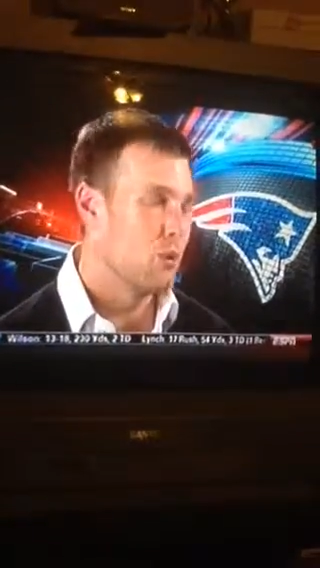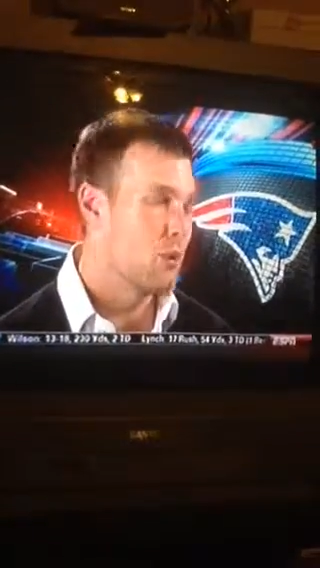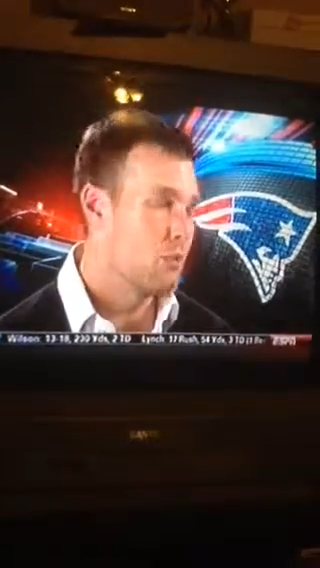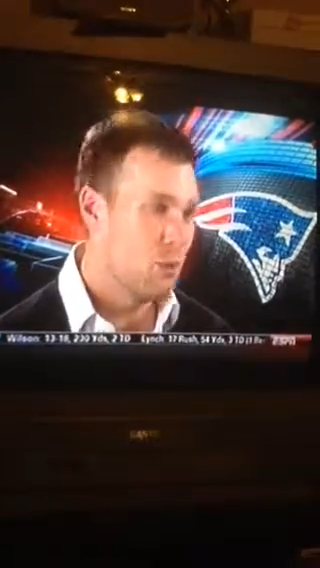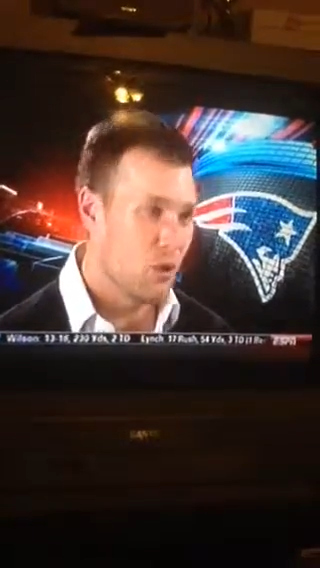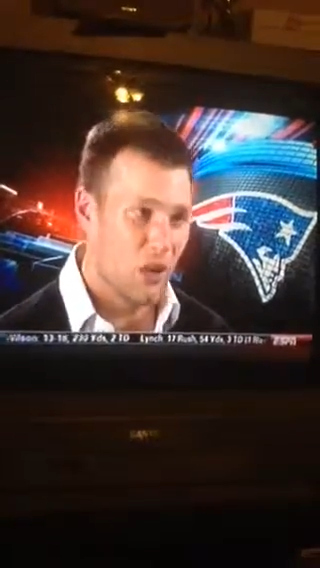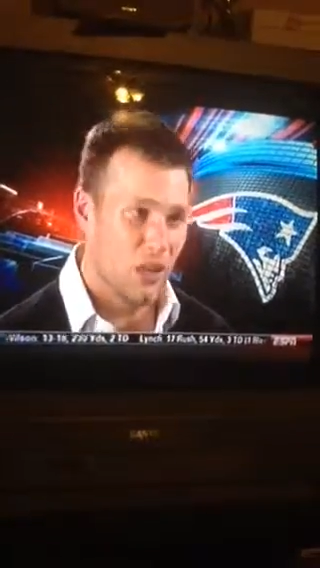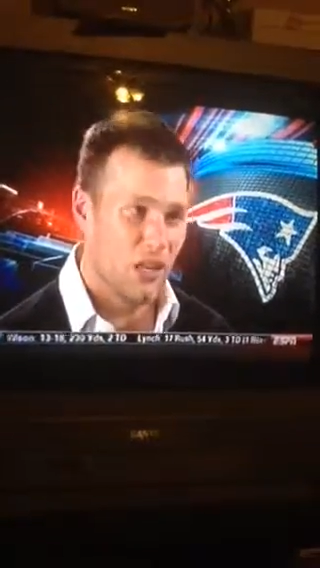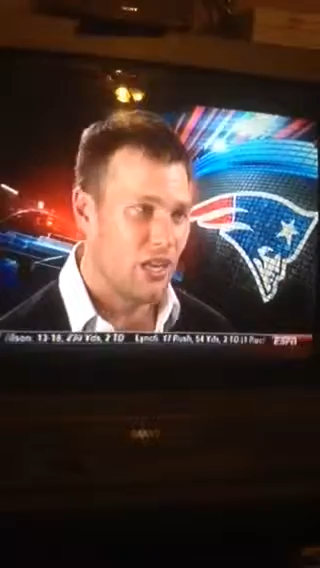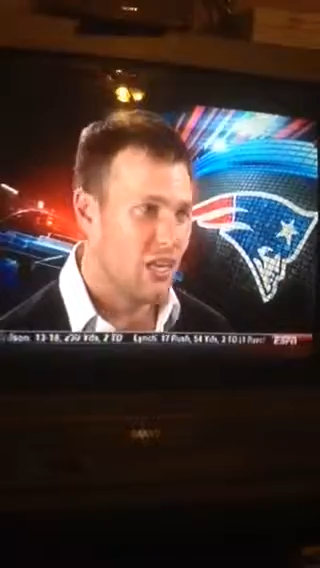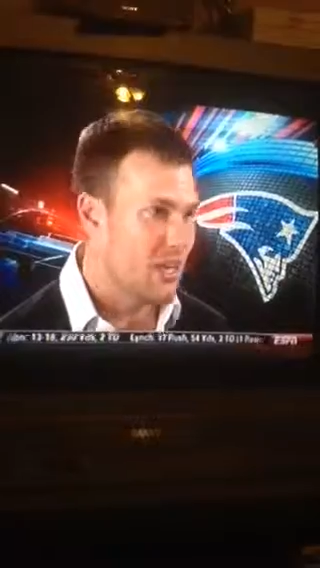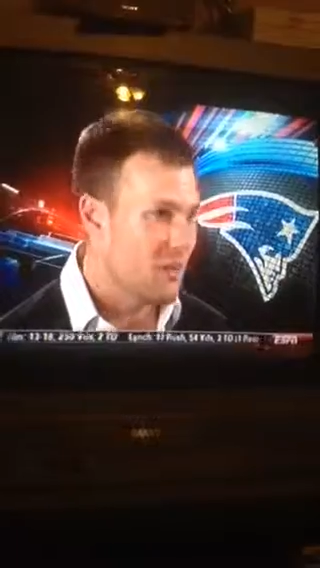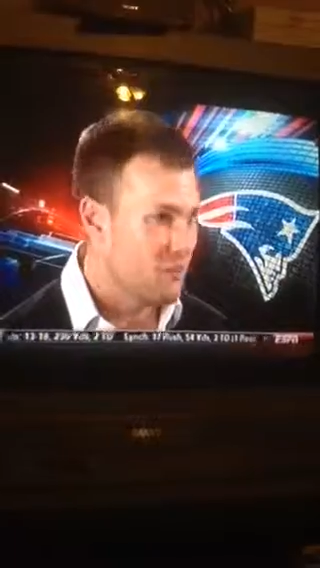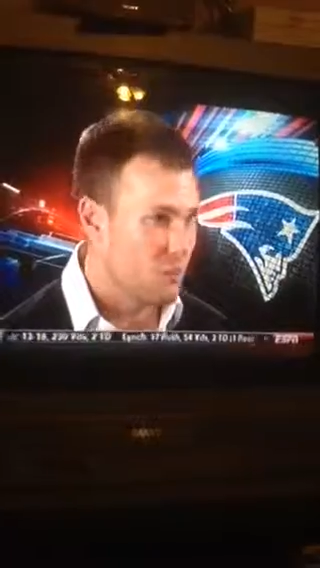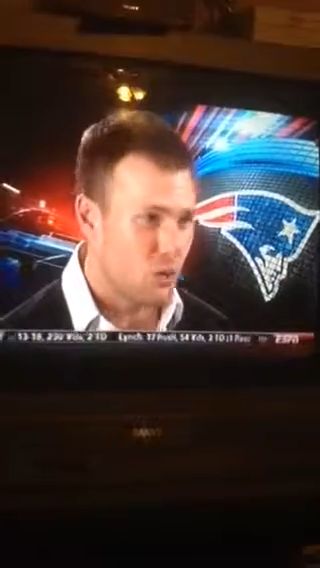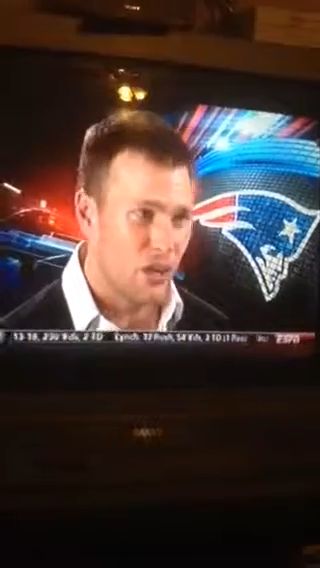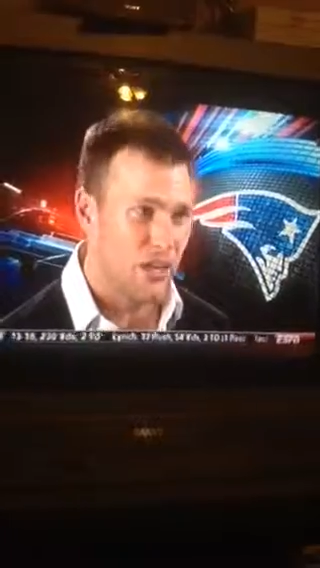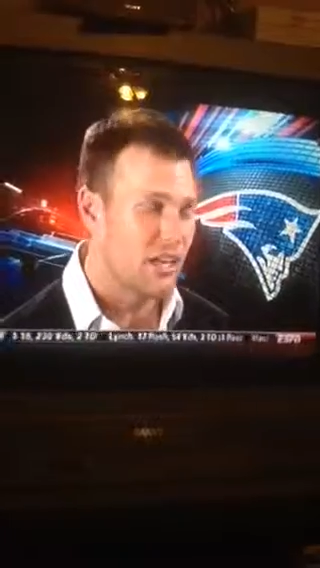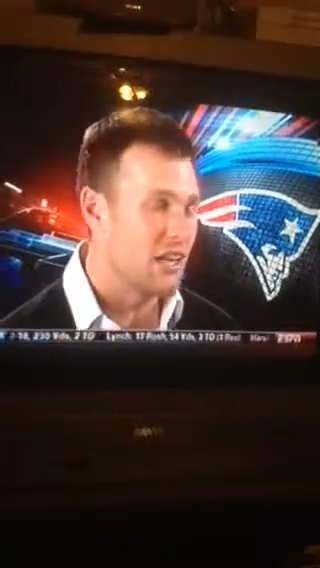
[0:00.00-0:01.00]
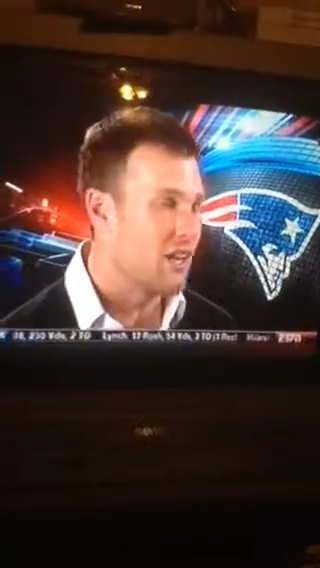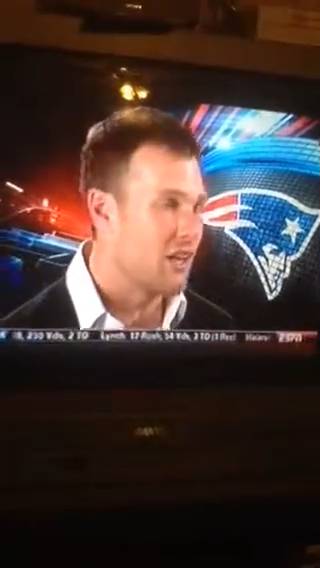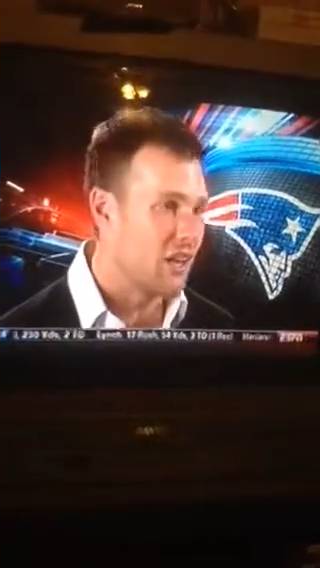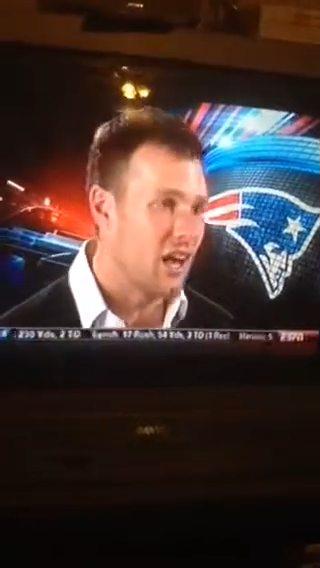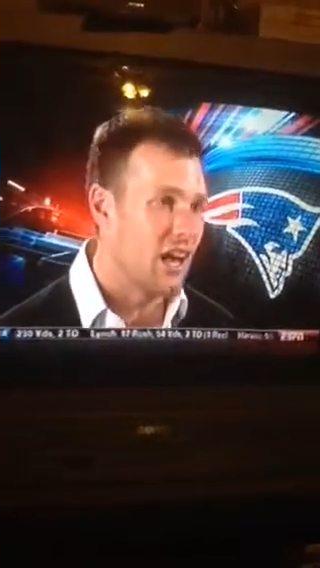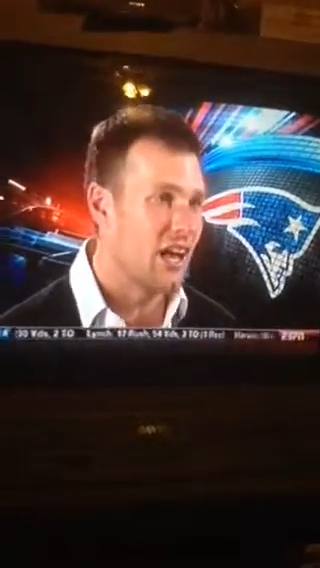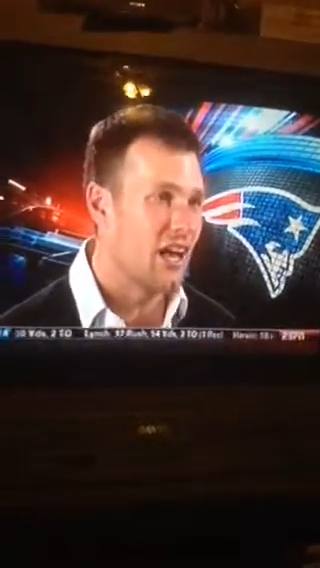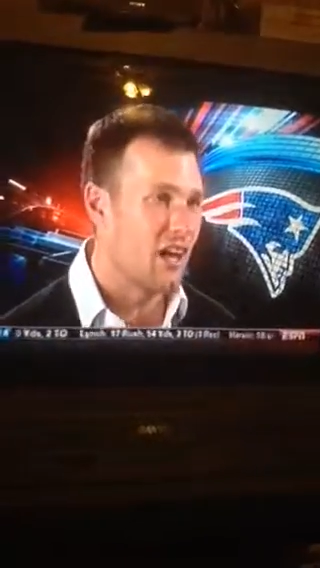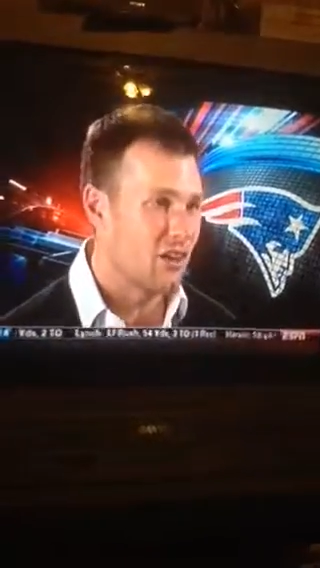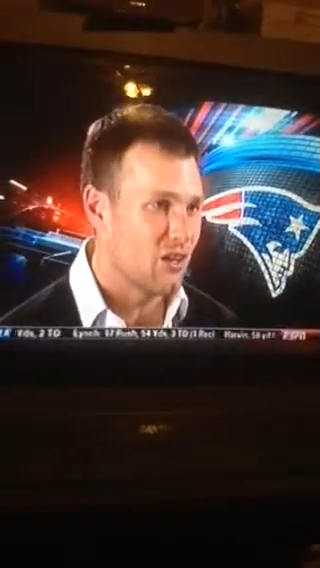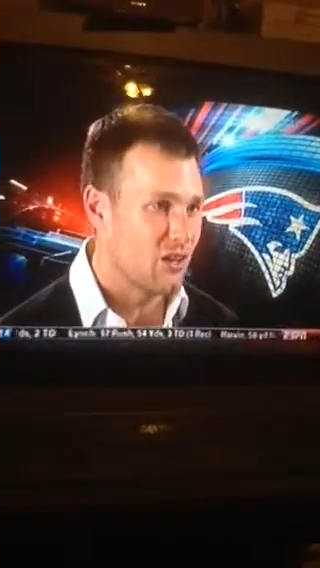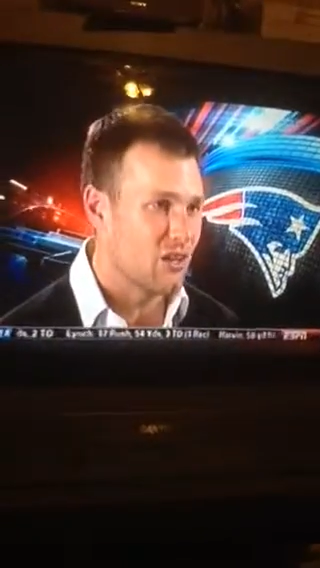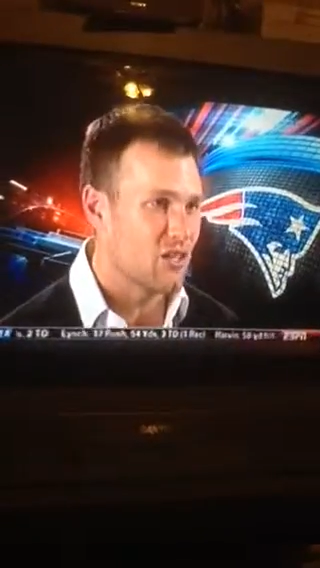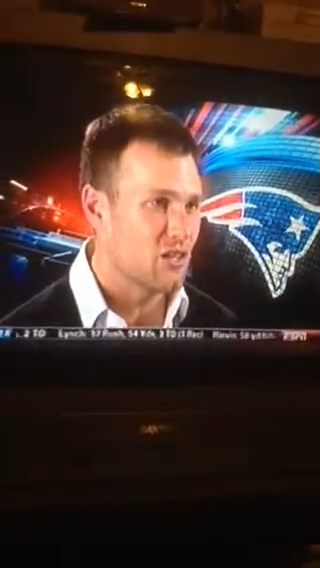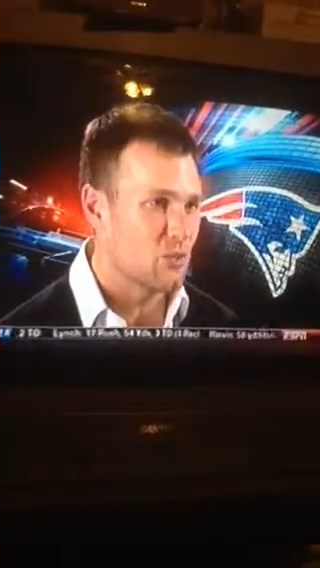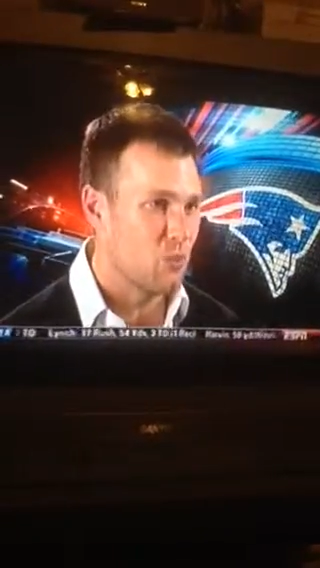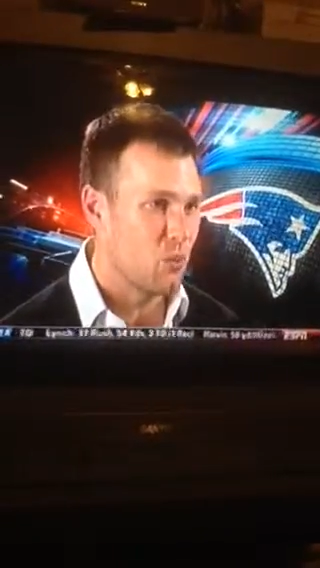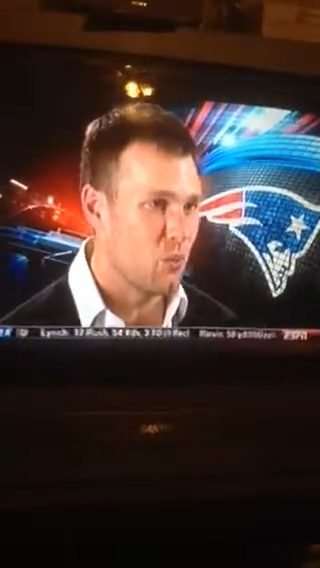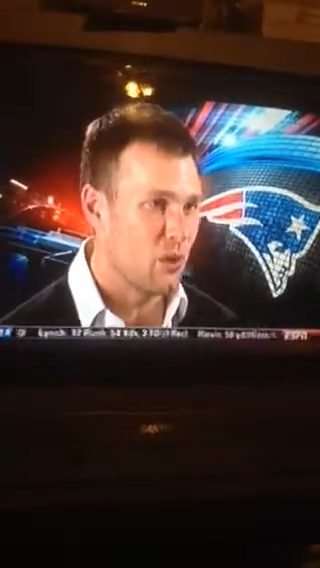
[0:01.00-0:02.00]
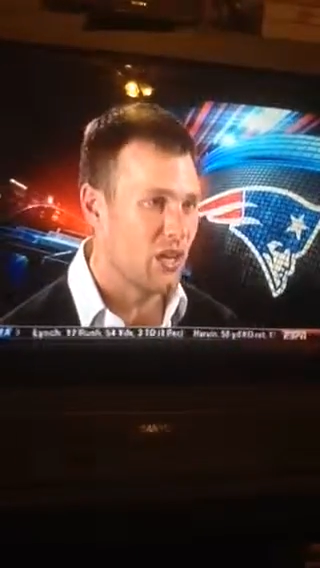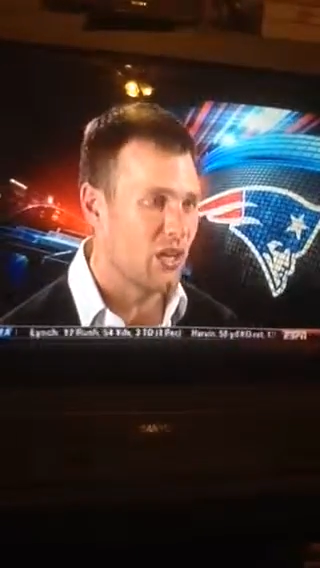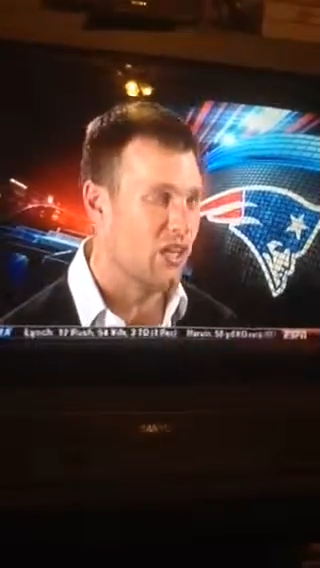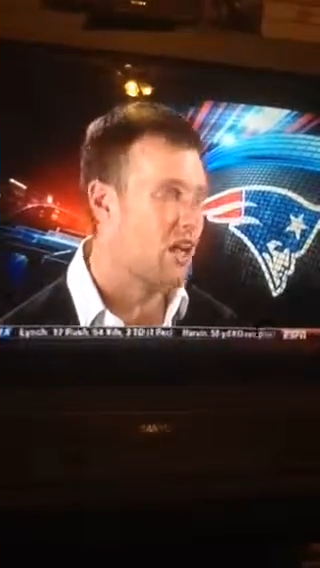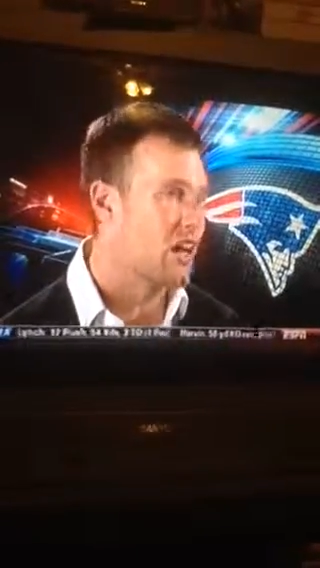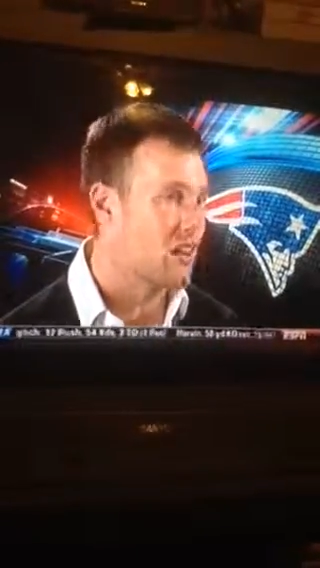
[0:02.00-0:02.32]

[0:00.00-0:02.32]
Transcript: We put it in. We're getting a lot out at this point.